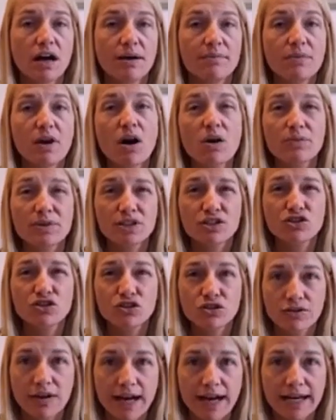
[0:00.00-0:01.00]
um,
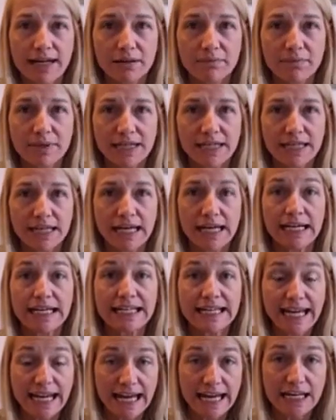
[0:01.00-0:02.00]
always try to be
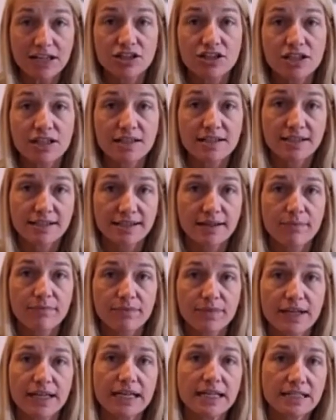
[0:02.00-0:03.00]
engaged in
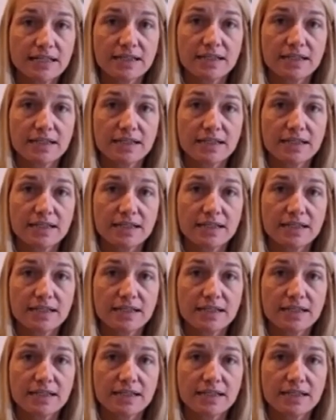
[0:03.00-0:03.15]
something